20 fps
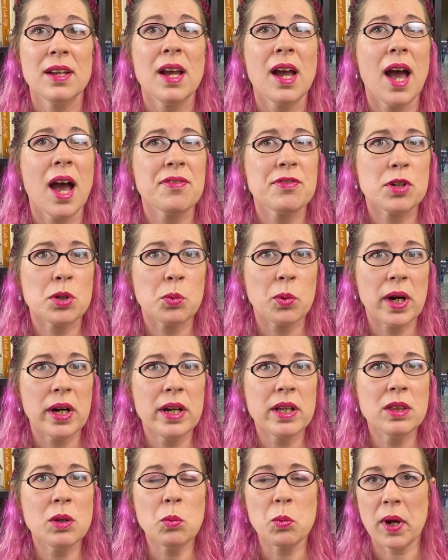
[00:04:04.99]
After
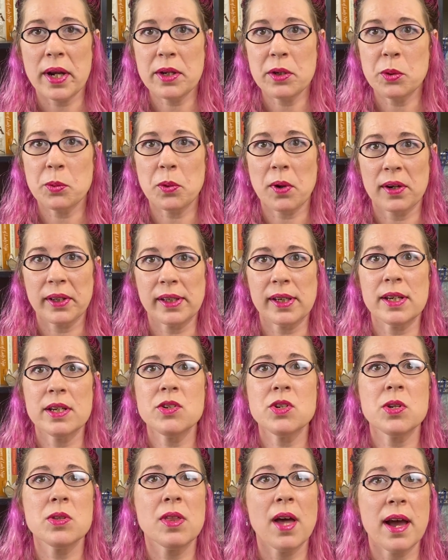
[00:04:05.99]
wearing the white uwagi
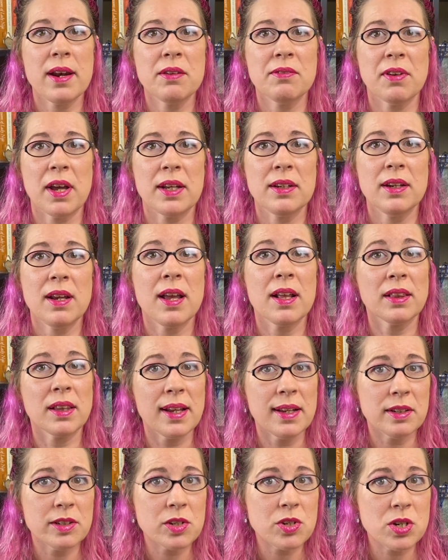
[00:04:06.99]
to that event and
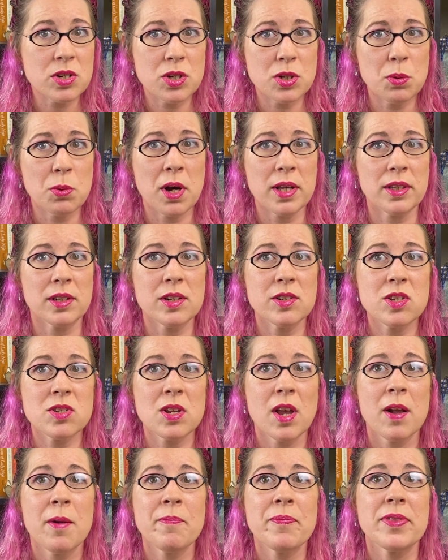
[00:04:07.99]
later to 2 others,
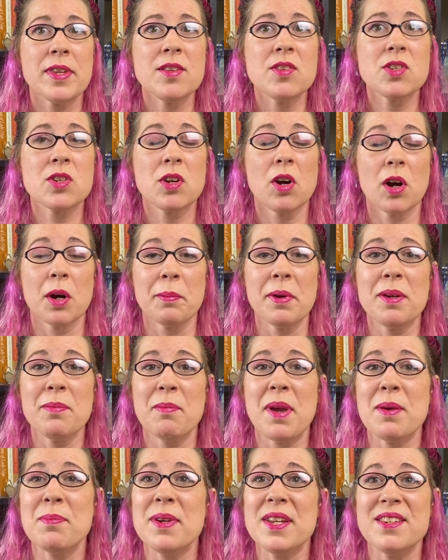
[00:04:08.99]
this garment
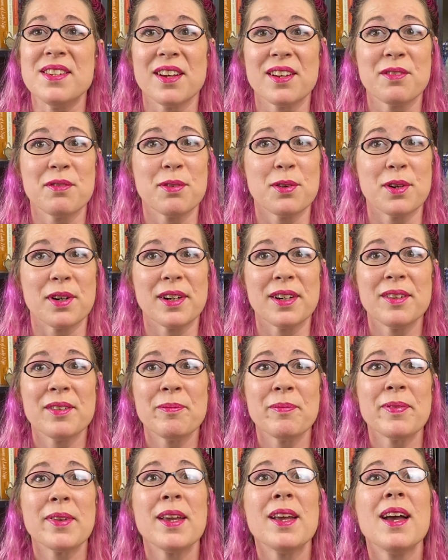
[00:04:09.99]
may be done for.
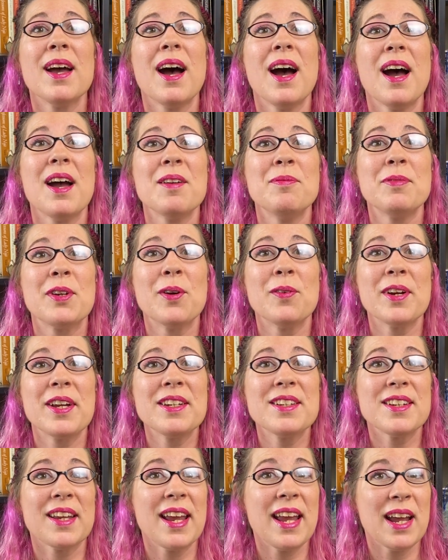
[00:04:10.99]
I'm going
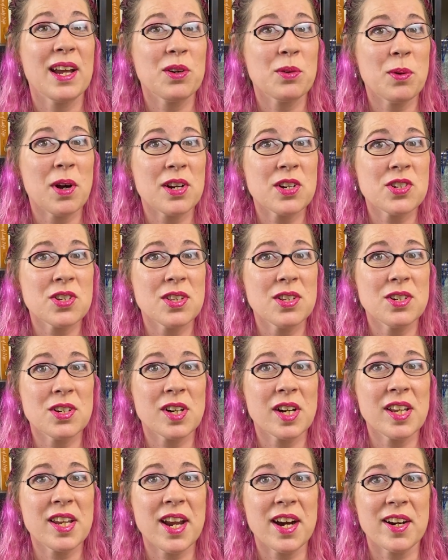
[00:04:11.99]
to hand wash the
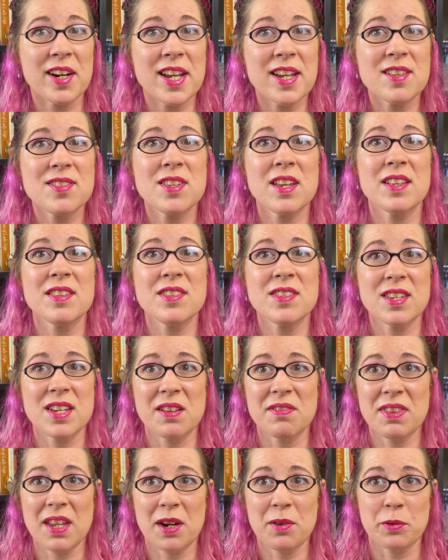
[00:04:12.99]
dirty areas and see if
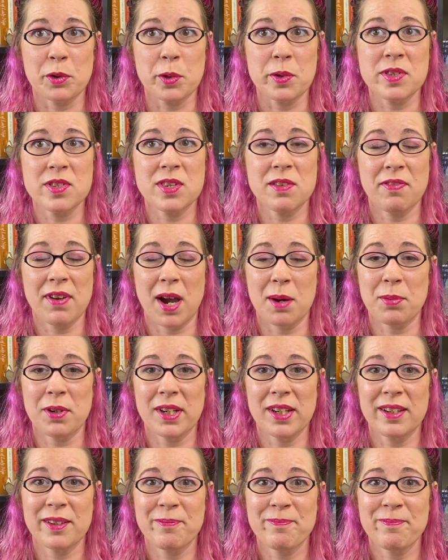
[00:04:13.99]
that ruins the fabric.